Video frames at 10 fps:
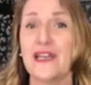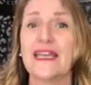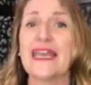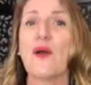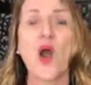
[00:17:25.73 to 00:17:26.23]

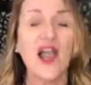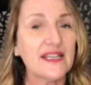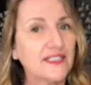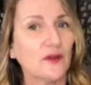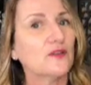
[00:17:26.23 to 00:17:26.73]
Now, I
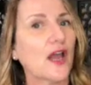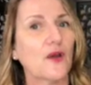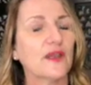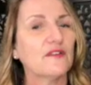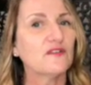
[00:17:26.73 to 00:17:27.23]
don't know
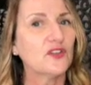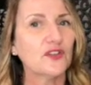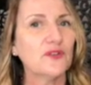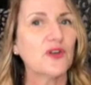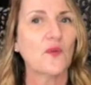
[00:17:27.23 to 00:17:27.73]
if
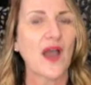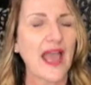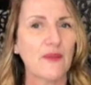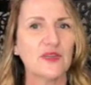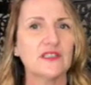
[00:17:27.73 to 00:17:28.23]
you know what
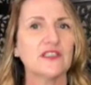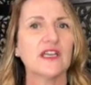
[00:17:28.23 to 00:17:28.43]
happened